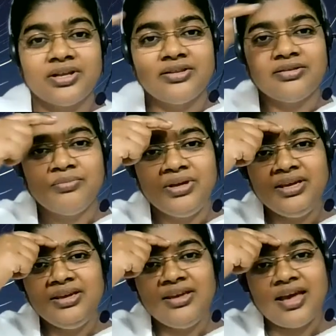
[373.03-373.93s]
me
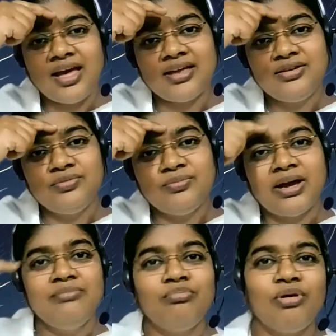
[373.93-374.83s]
and my
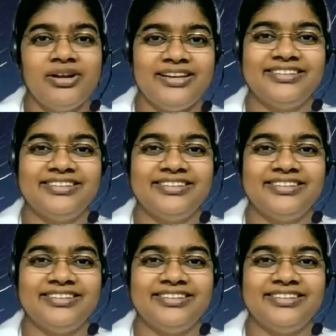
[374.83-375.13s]
body?